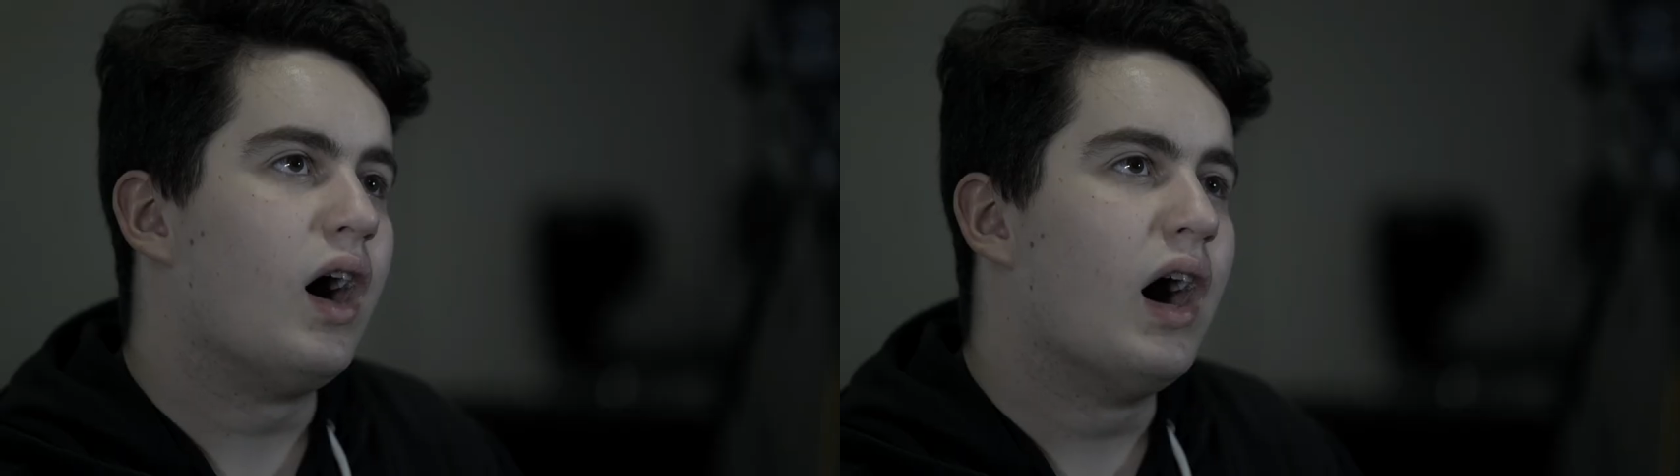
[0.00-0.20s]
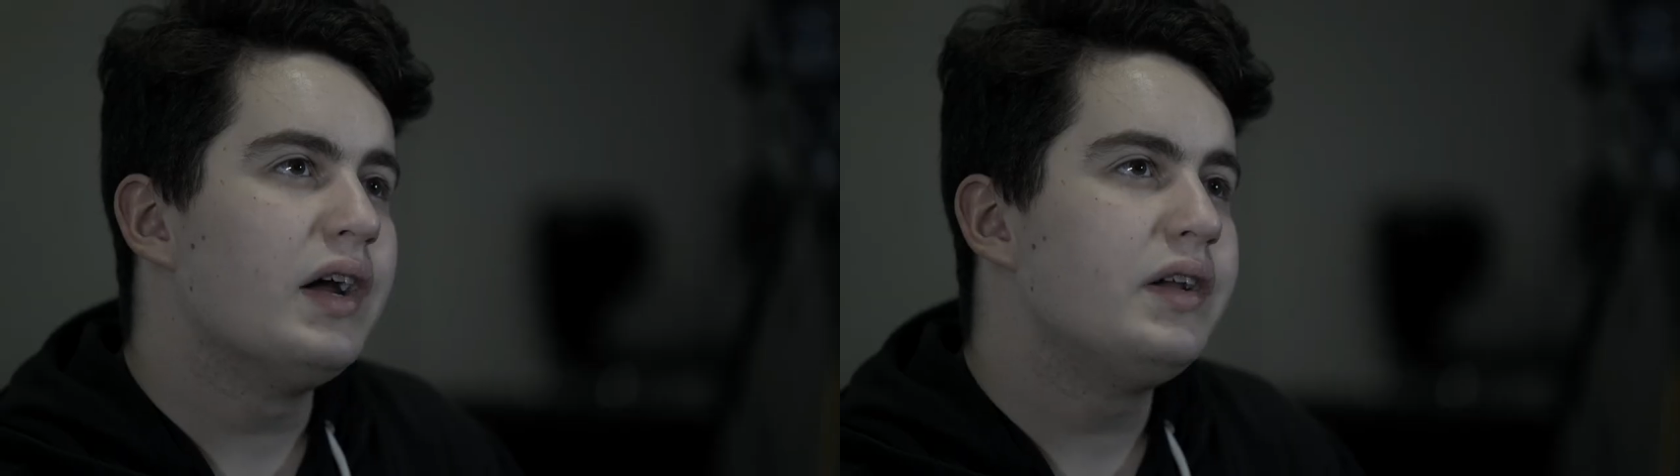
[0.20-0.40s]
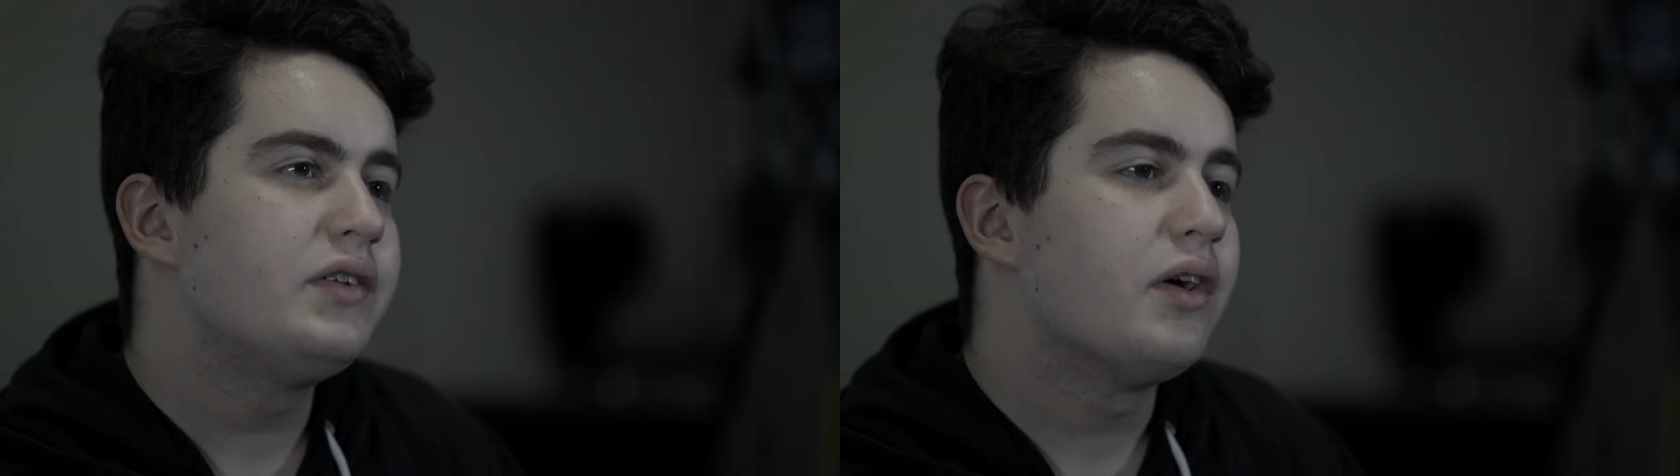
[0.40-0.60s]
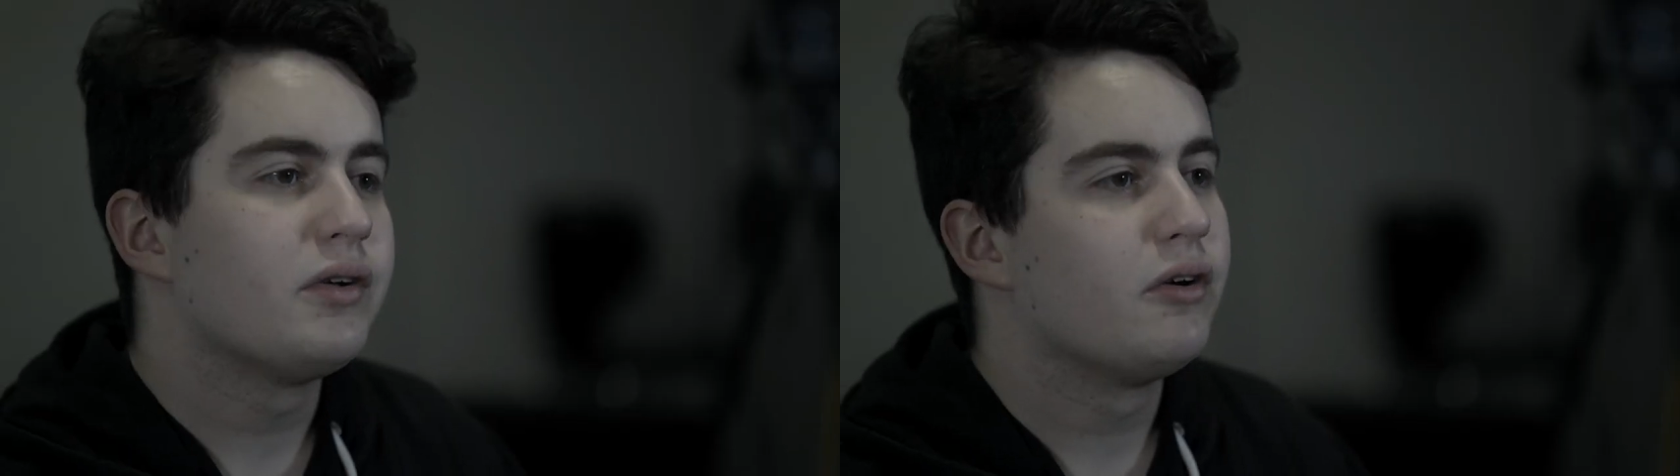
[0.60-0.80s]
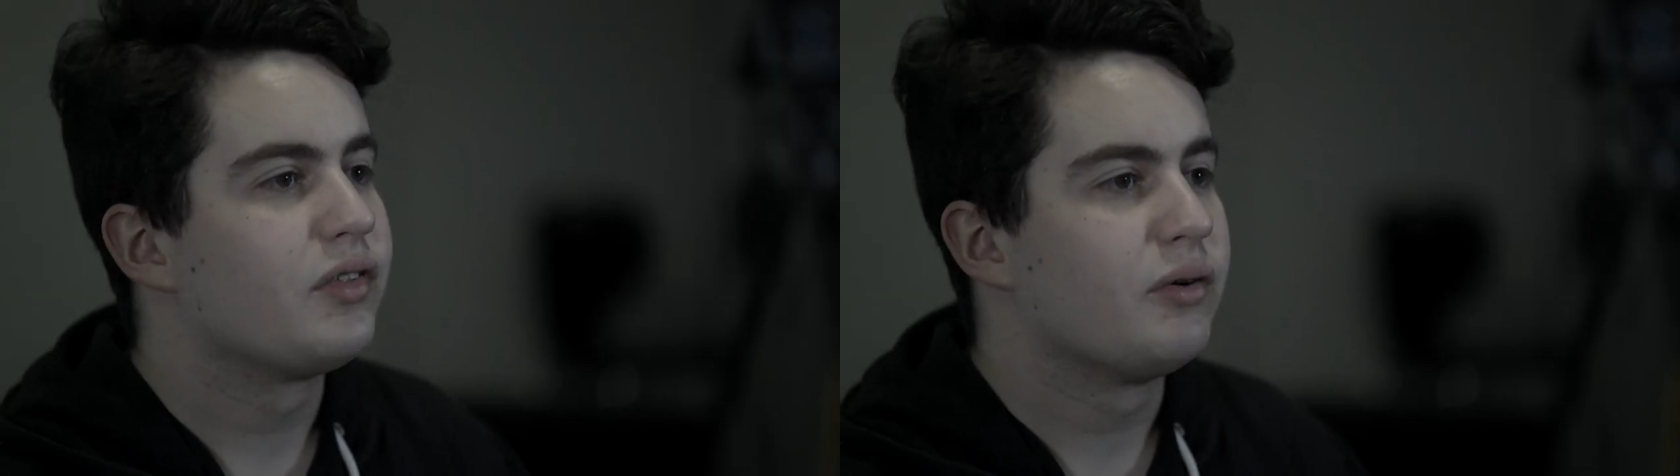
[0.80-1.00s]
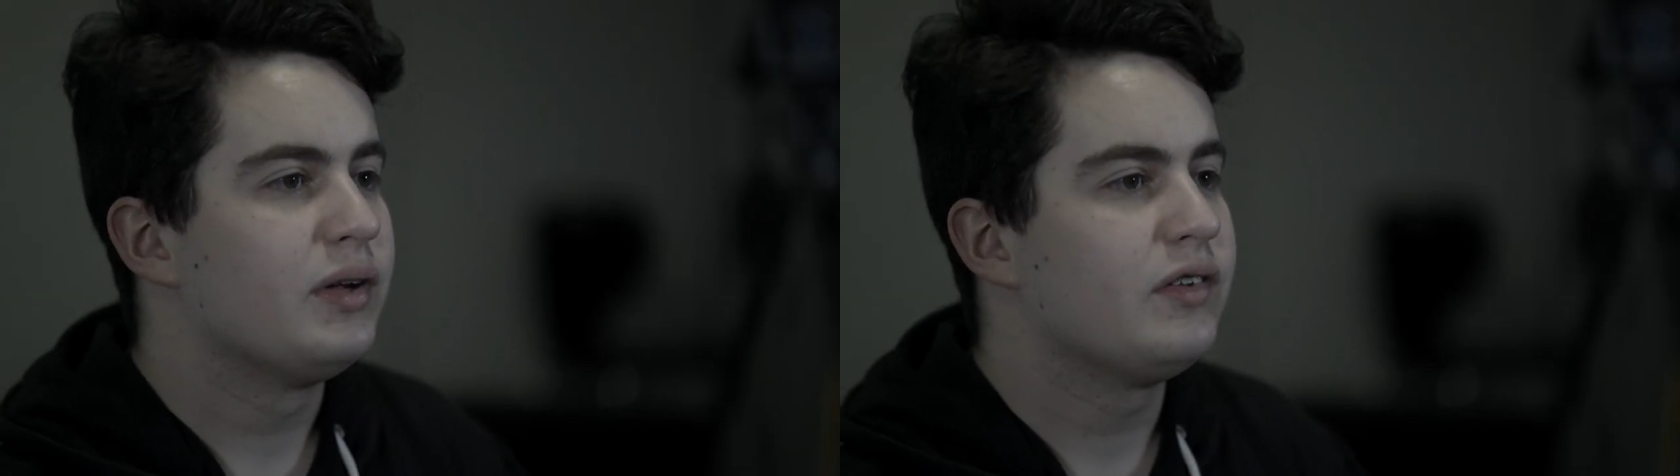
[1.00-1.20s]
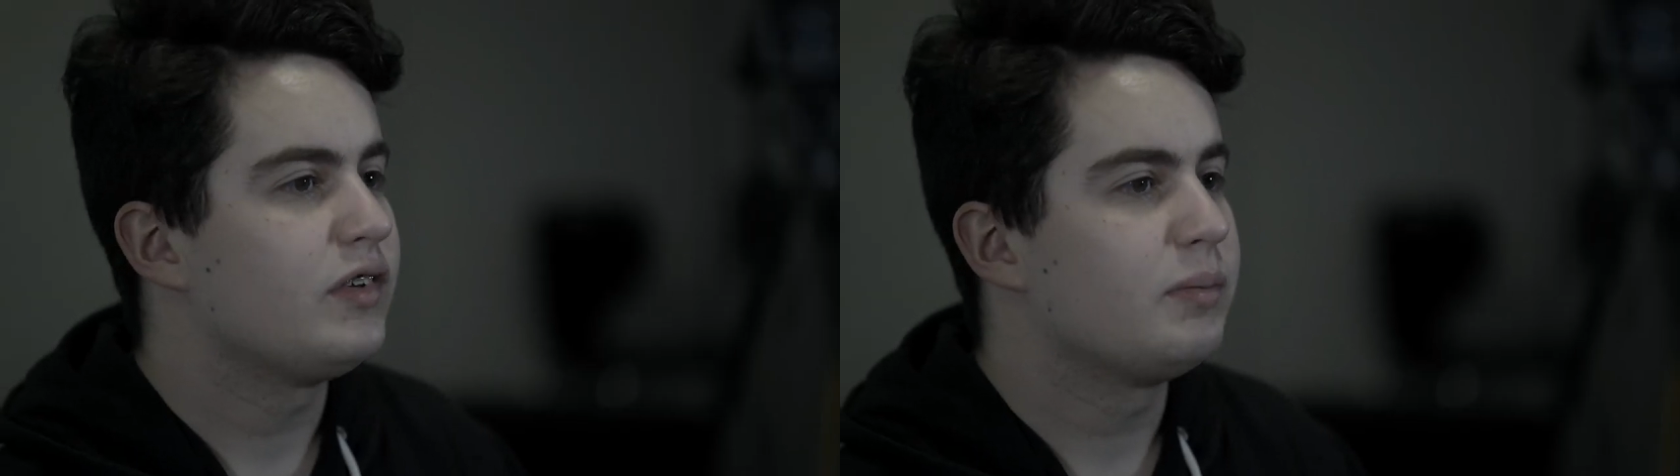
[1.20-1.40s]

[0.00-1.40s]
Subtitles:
I don't know if there is,